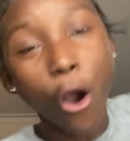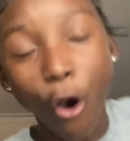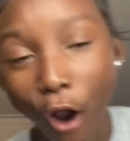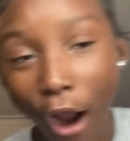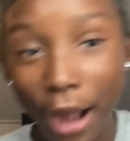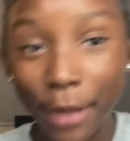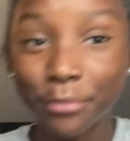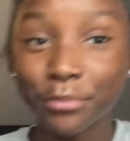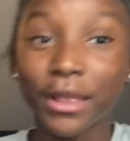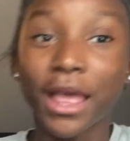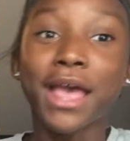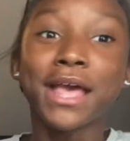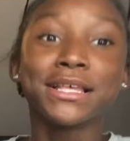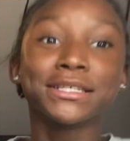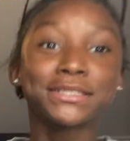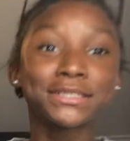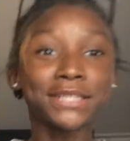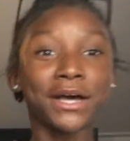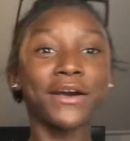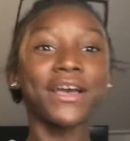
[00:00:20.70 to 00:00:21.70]
Alright,
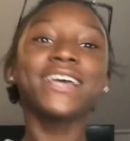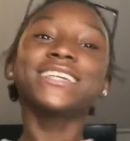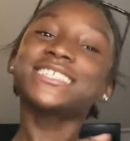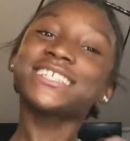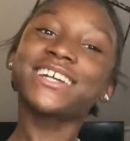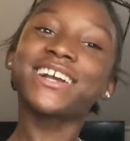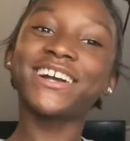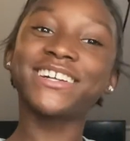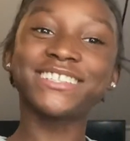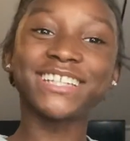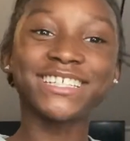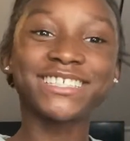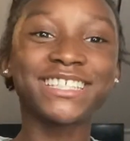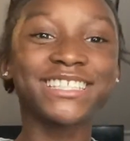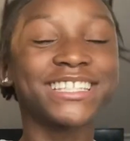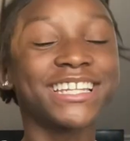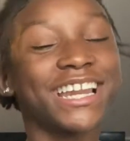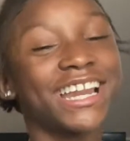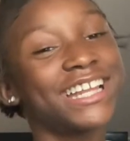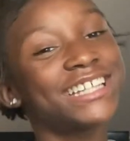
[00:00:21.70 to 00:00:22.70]
so it's your girl Justice
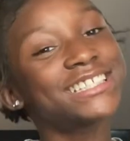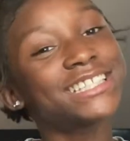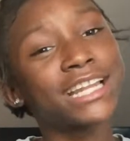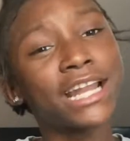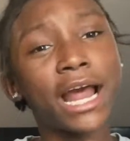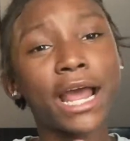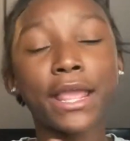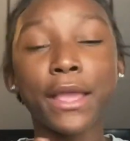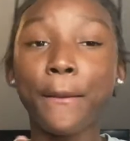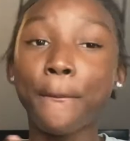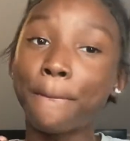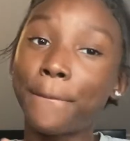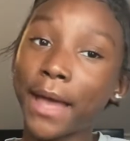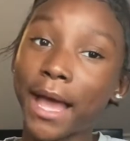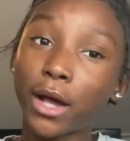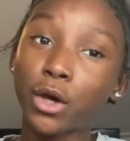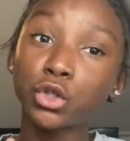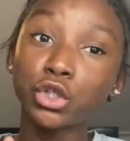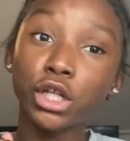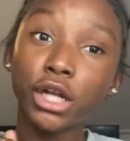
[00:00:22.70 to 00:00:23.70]
Anissa, and I am
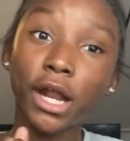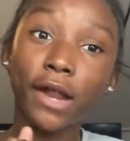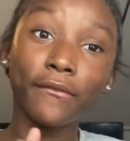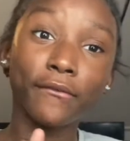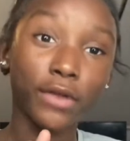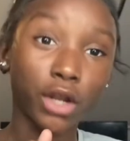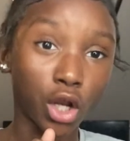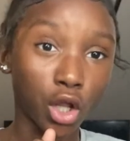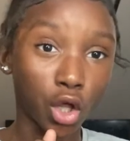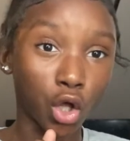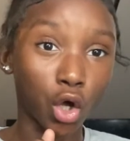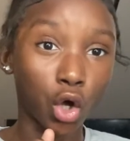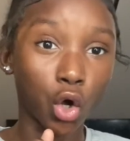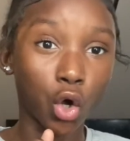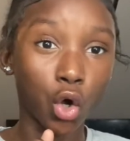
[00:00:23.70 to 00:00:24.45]
back with another video.